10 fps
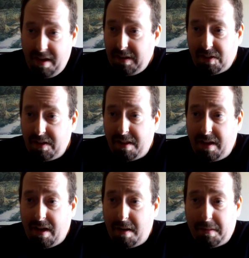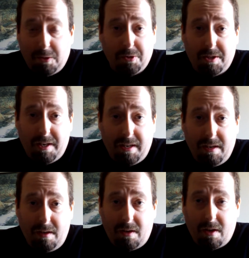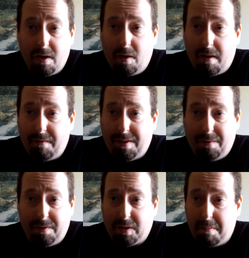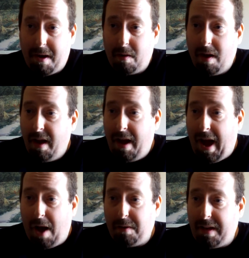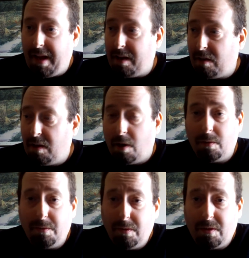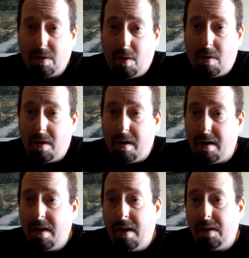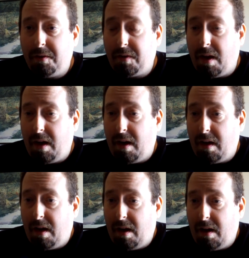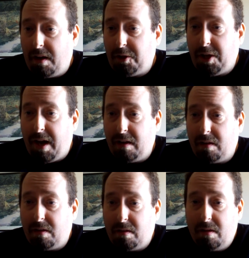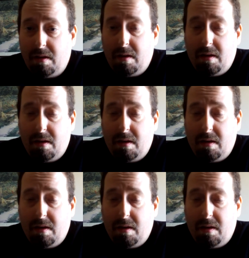and it's nothing I'm interested in, you know, if it's about how to get loans, or a channel